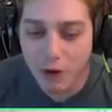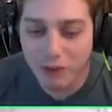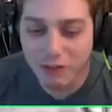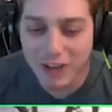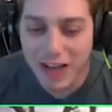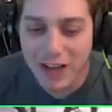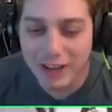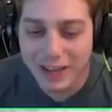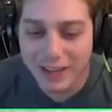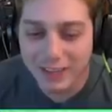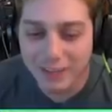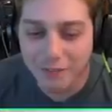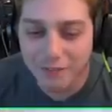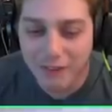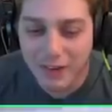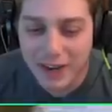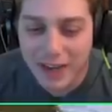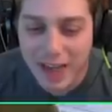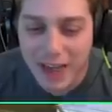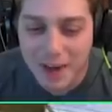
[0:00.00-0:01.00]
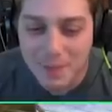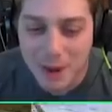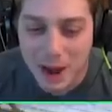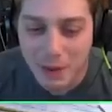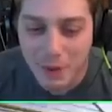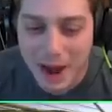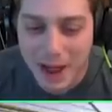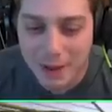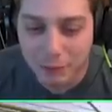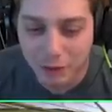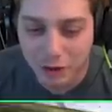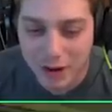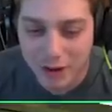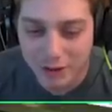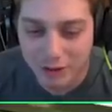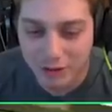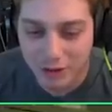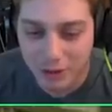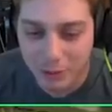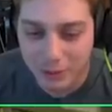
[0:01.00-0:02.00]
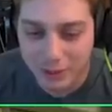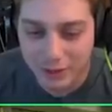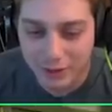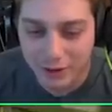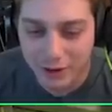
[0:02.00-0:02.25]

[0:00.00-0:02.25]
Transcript: Rochelle, get out of my way! I'm trying to shoot it with